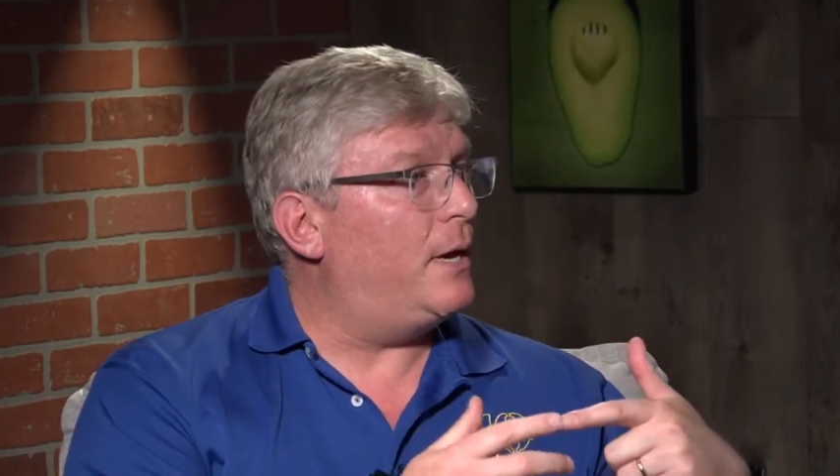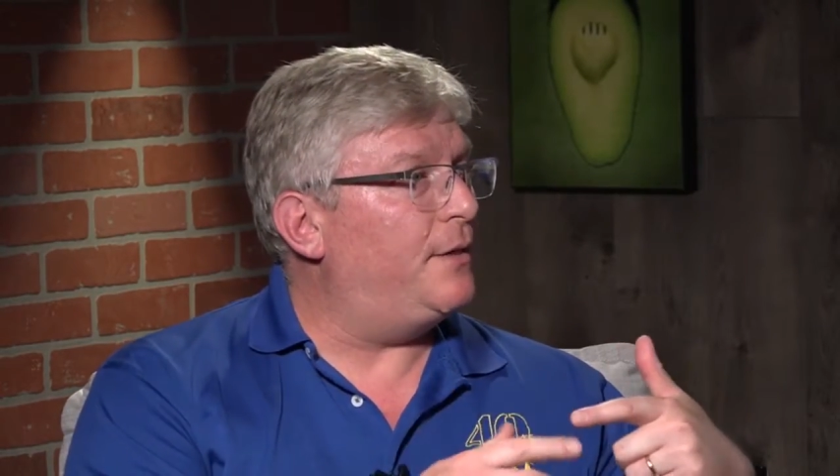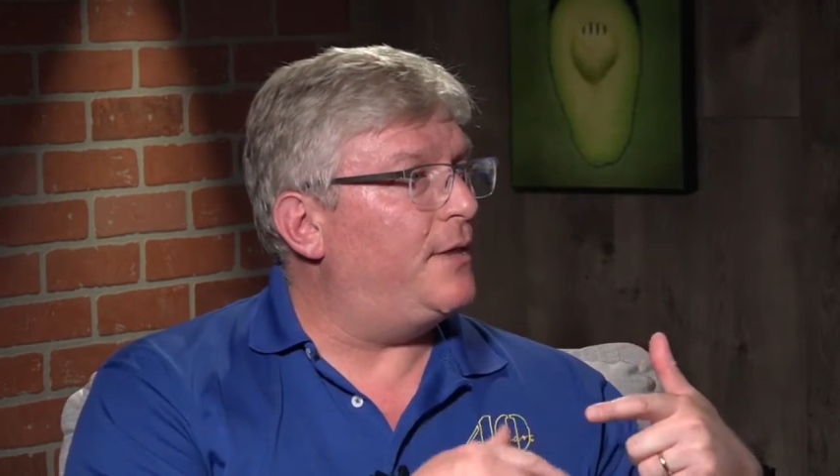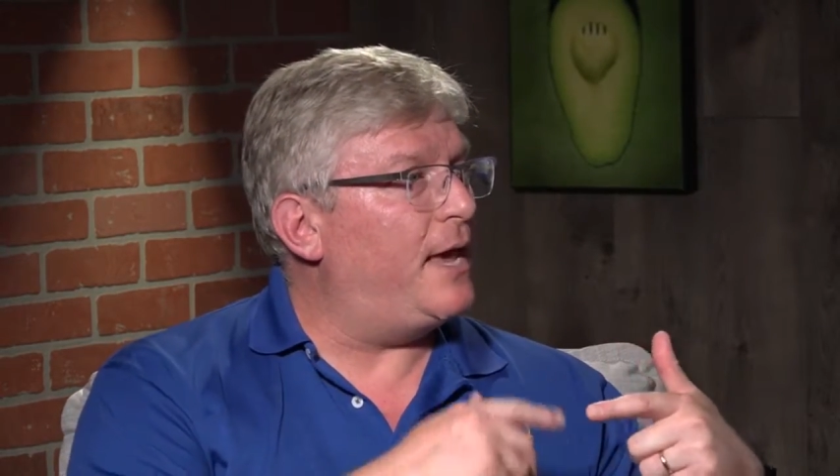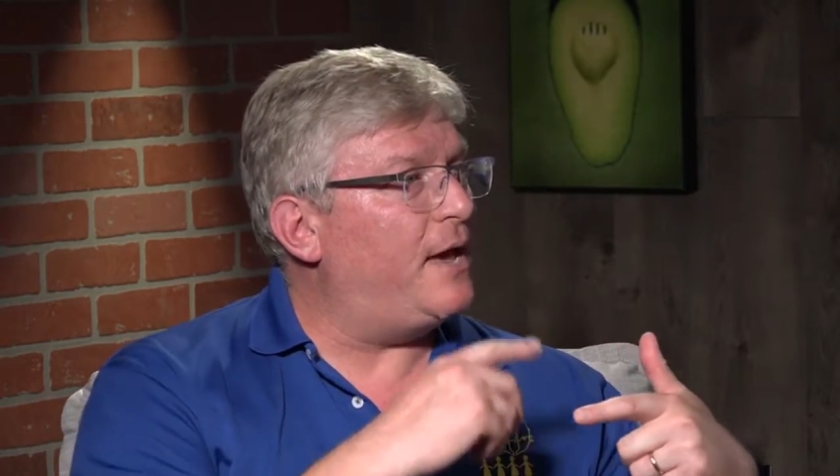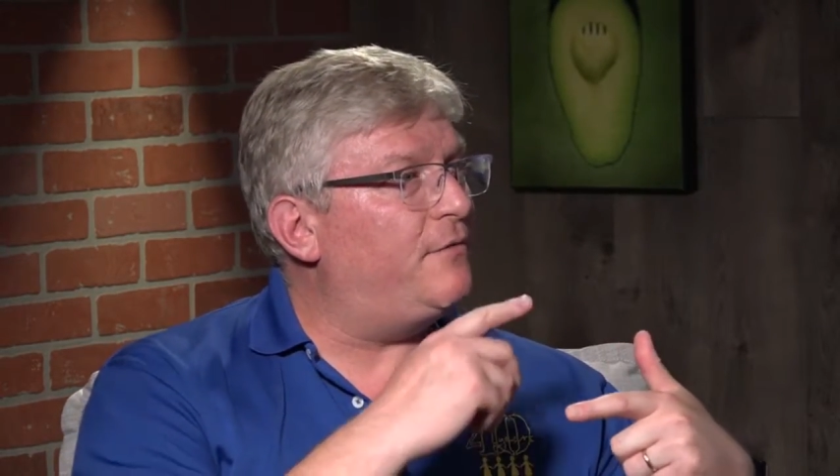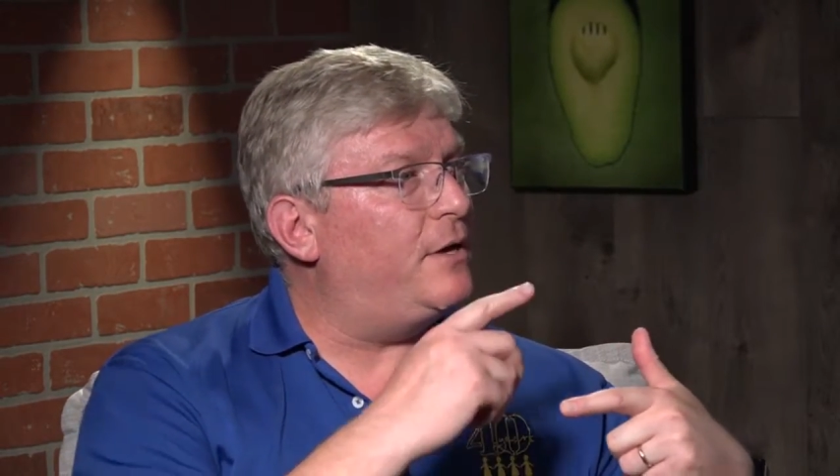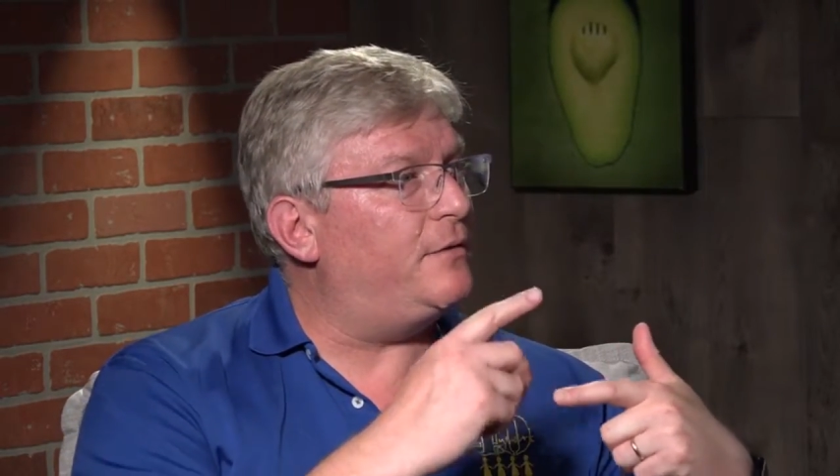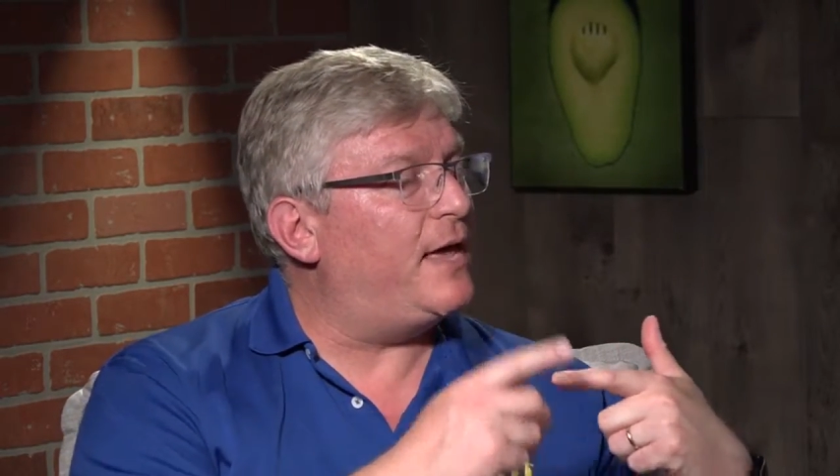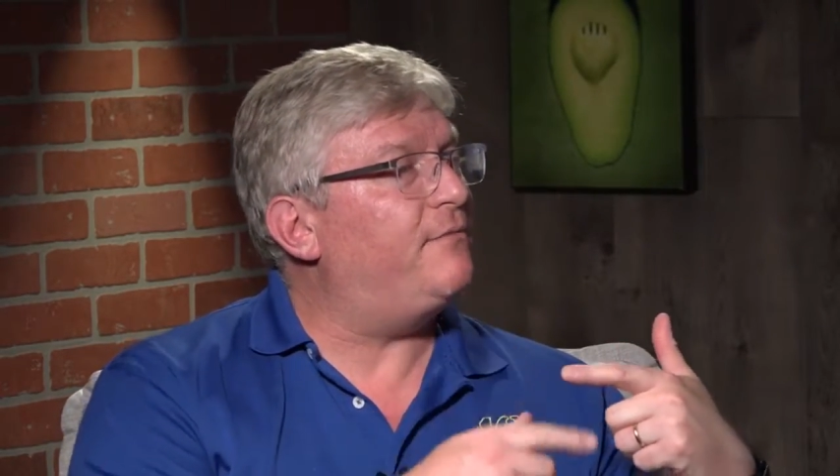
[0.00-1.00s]
and they have
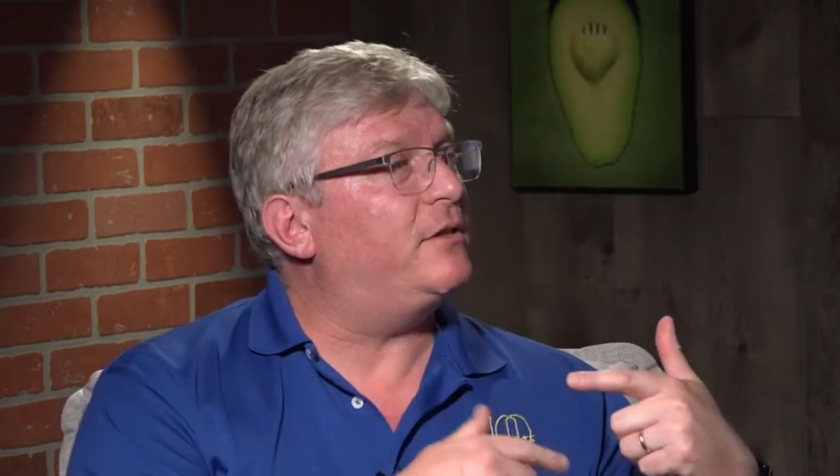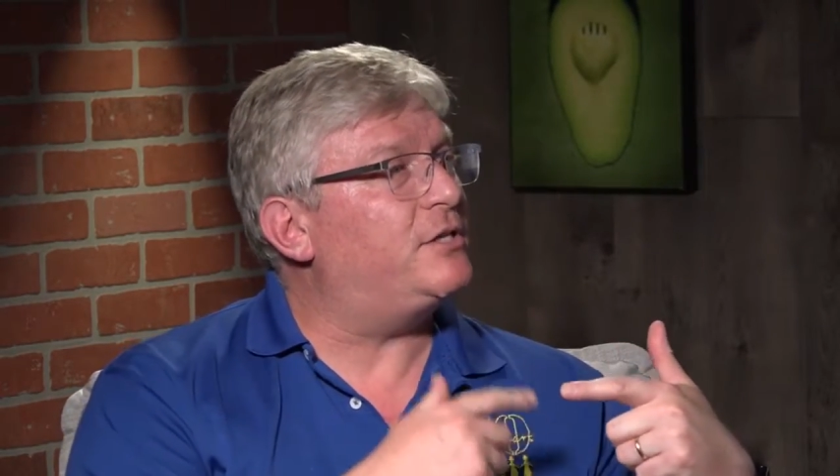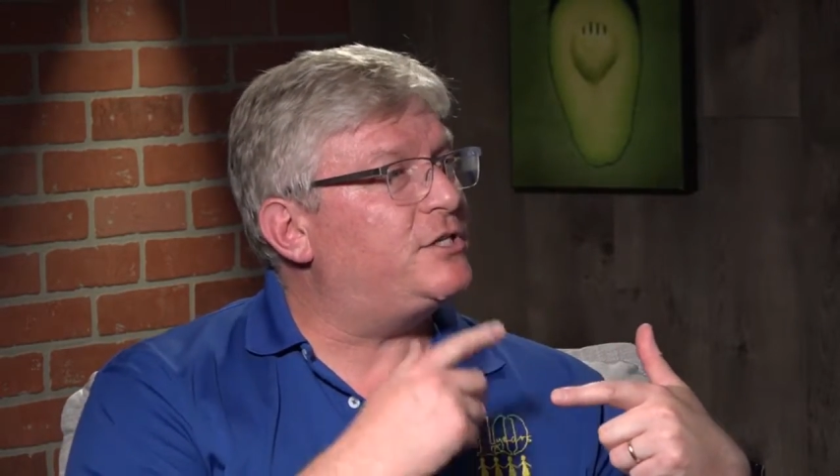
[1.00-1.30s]
a